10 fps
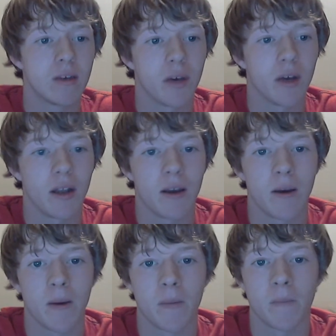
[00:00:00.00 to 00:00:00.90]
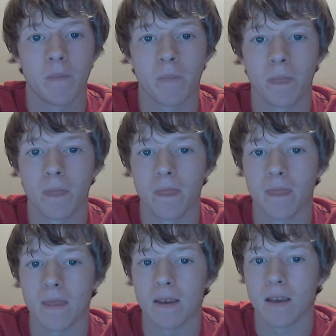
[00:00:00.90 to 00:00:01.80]
But, um,
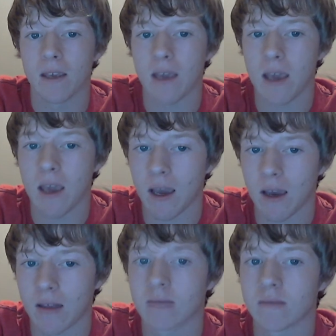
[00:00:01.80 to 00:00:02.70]
yeah.